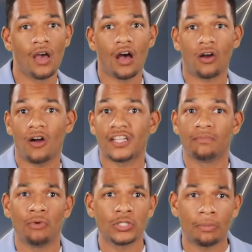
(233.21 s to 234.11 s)
across
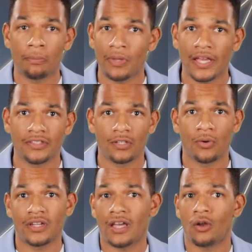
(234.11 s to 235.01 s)
multiple planes,
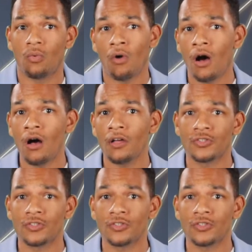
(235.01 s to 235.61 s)
going down a wall,